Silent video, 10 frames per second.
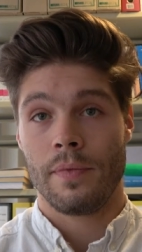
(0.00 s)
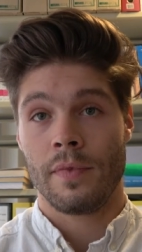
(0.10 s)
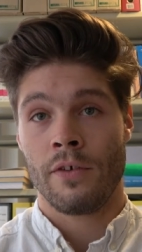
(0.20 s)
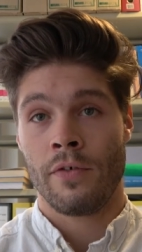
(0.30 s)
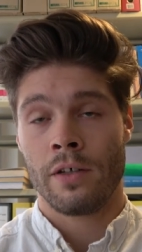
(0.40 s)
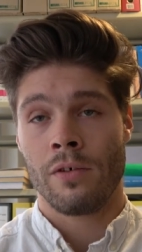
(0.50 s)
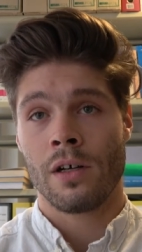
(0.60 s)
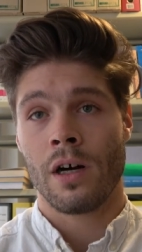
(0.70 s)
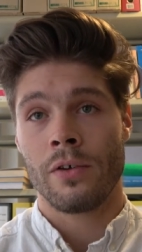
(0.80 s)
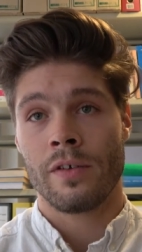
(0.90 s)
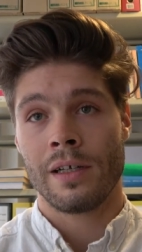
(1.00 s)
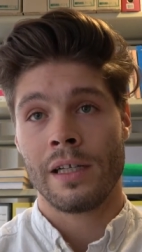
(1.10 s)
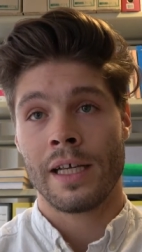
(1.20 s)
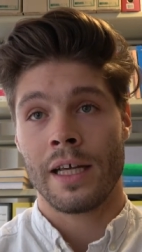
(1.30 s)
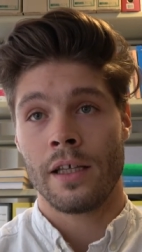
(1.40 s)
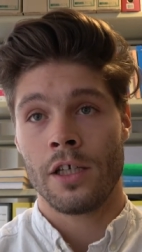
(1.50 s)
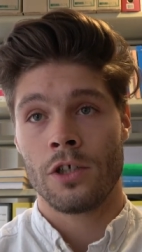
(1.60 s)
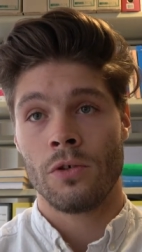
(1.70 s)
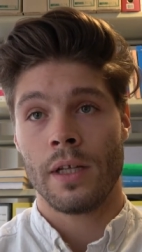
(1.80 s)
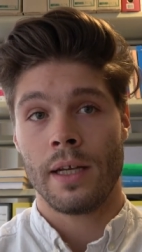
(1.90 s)
the Federal Council can
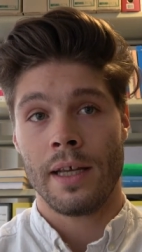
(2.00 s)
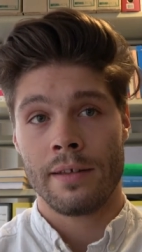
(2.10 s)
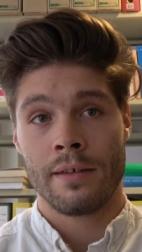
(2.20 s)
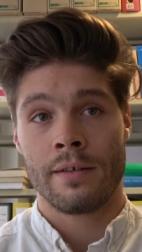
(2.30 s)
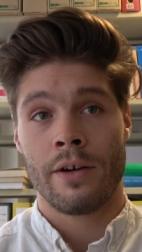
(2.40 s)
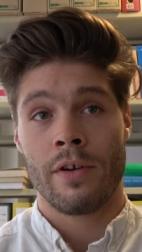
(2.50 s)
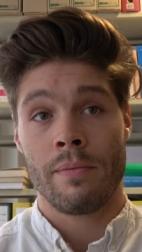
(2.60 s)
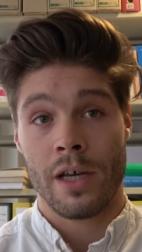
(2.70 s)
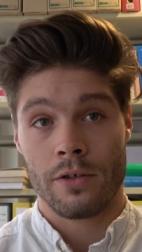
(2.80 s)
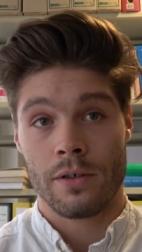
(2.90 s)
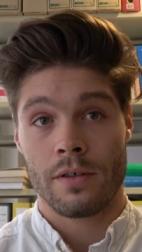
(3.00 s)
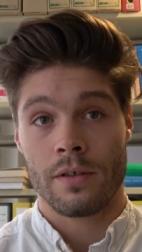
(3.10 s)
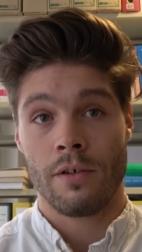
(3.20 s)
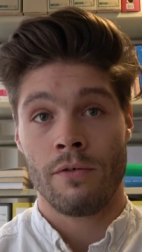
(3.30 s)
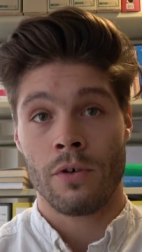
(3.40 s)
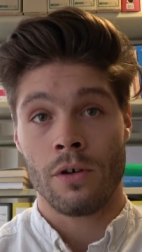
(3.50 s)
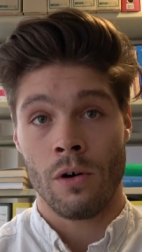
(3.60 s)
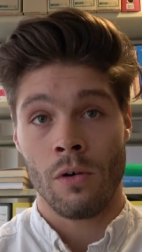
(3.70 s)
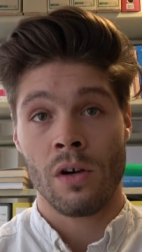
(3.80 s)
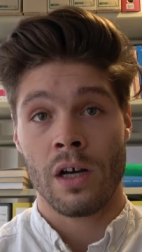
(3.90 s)
issue the necessary measures for the
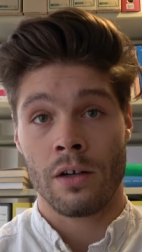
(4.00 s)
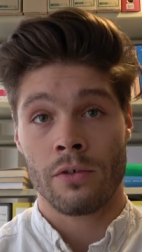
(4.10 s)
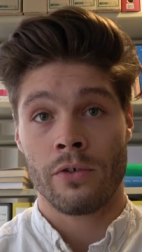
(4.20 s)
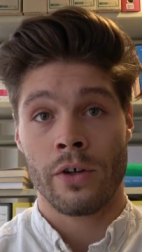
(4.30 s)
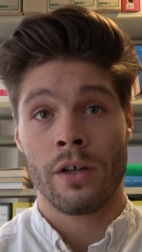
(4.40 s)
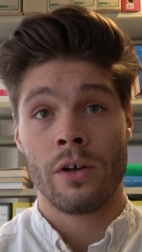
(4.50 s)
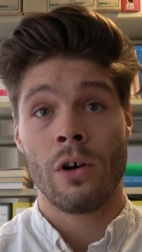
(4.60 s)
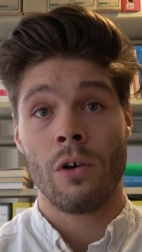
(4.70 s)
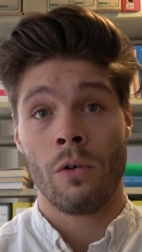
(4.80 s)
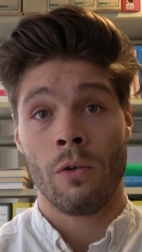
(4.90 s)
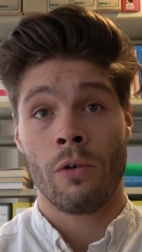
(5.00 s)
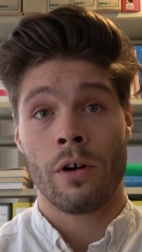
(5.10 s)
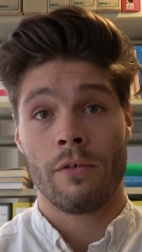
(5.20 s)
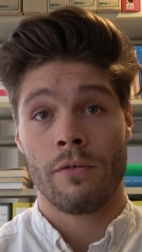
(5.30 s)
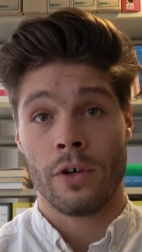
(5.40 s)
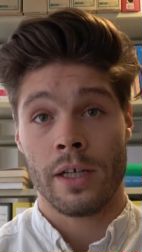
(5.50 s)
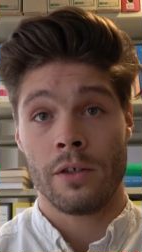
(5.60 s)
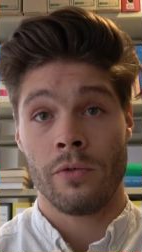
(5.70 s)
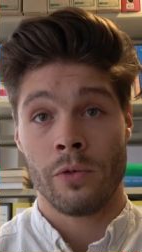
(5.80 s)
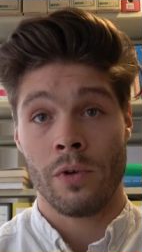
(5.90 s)
whole country or for
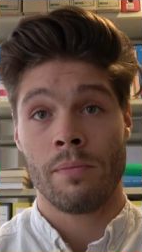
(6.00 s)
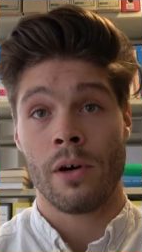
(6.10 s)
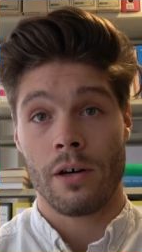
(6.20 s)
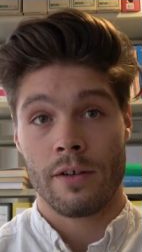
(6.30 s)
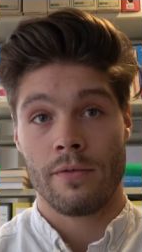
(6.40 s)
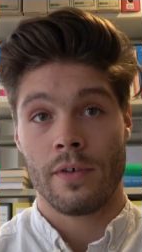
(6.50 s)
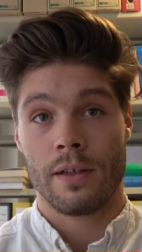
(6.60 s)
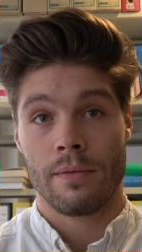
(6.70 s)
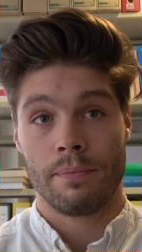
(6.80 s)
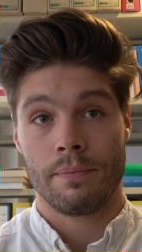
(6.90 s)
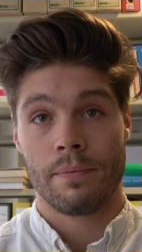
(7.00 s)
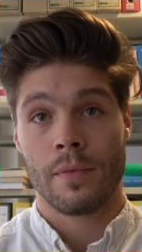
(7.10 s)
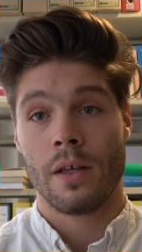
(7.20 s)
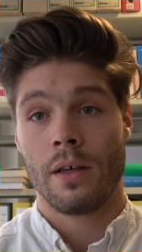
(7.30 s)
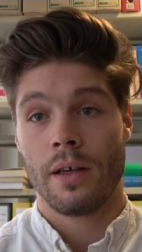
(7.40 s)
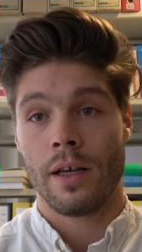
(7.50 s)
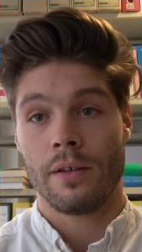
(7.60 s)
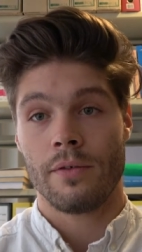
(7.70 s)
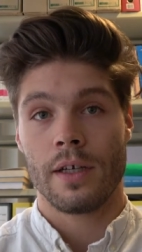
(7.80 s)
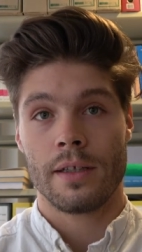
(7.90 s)
individual parts of it.
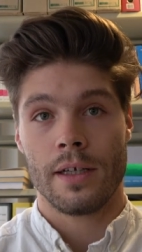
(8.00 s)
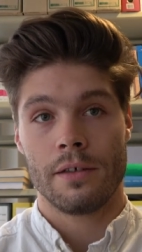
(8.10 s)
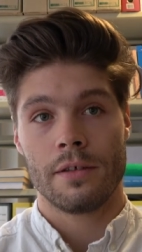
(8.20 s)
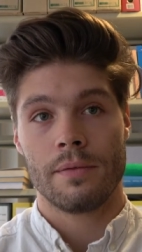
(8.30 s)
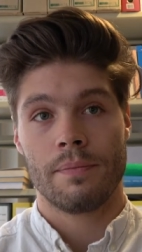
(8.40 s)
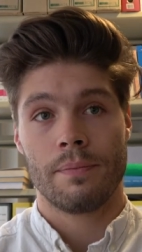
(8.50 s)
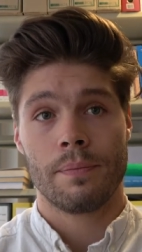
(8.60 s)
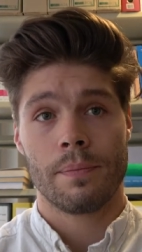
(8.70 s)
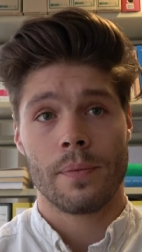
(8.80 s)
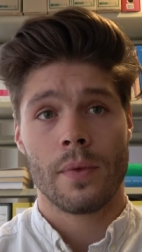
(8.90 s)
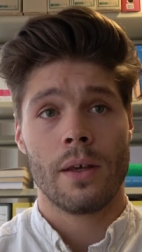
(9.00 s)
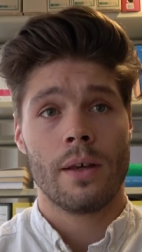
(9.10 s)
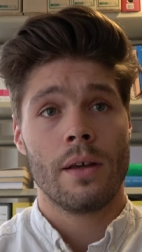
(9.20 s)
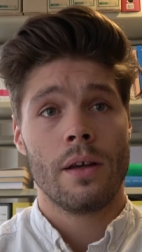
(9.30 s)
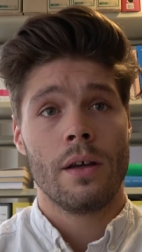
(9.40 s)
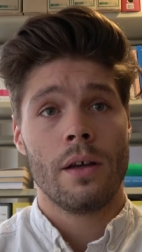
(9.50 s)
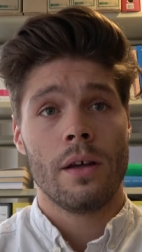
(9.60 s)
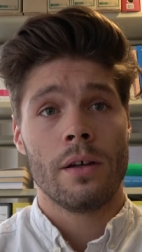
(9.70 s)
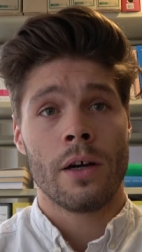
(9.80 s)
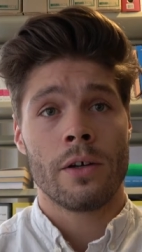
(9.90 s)
End of citation.
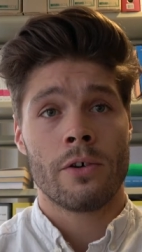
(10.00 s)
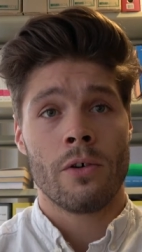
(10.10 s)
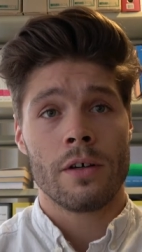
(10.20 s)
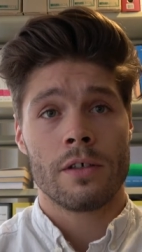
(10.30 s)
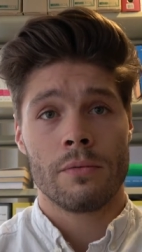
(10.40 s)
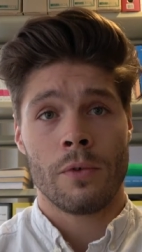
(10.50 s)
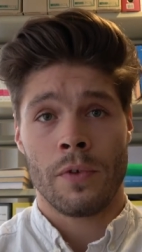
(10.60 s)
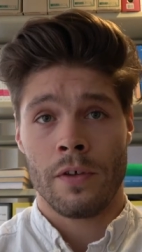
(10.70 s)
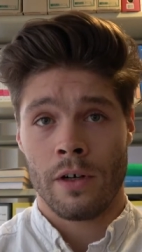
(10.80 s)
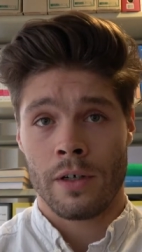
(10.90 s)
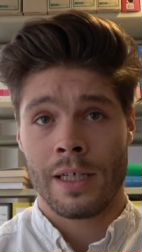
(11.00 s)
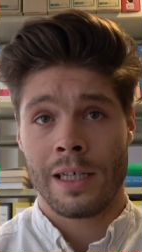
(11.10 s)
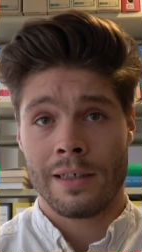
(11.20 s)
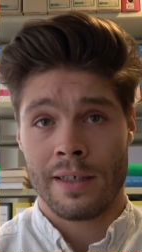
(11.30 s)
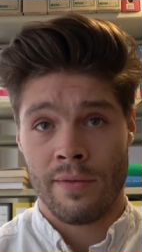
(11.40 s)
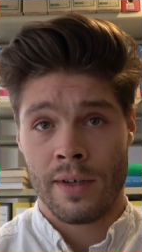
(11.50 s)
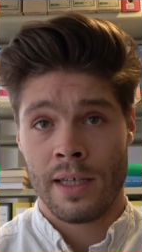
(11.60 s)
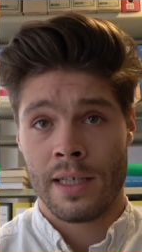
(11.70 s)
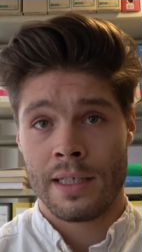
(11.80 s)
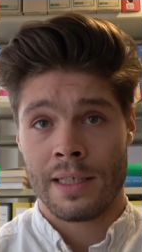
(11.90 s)
Now, the crux with this Article 7
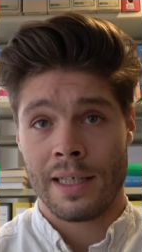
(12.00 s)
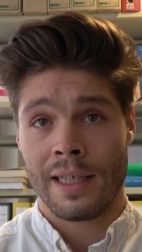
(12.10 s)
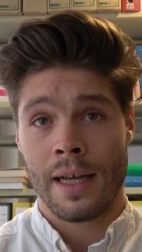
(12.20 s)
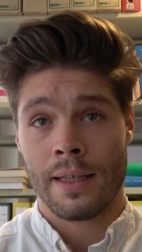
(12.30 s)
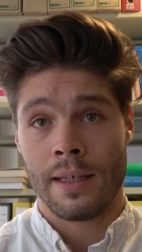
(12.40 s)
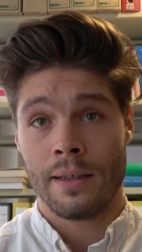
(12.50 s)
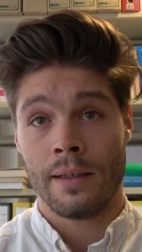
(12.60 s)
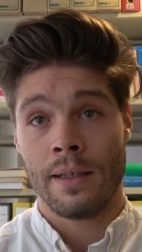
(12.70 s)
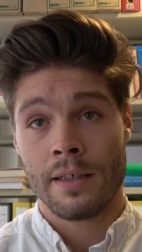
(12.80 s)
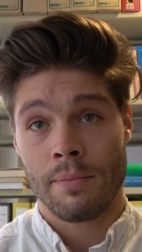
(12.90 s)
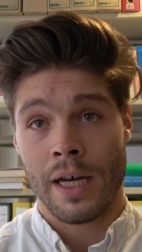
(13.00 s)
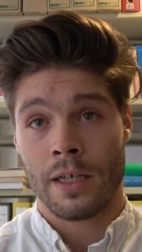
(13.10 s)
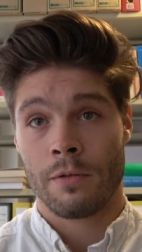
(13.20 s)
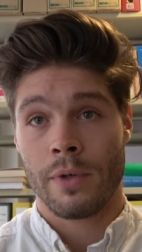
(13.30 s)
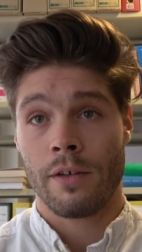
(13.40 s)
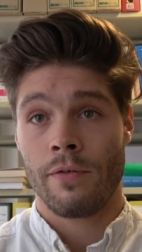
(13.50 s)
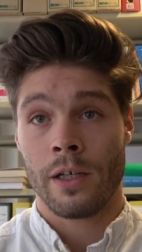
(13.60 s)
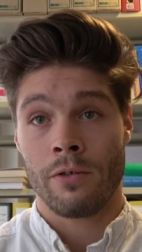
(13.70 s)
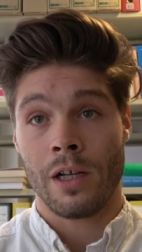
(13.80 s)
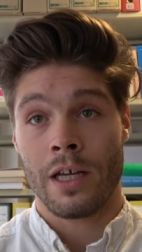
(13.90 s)
is that in the dispatch by the Federal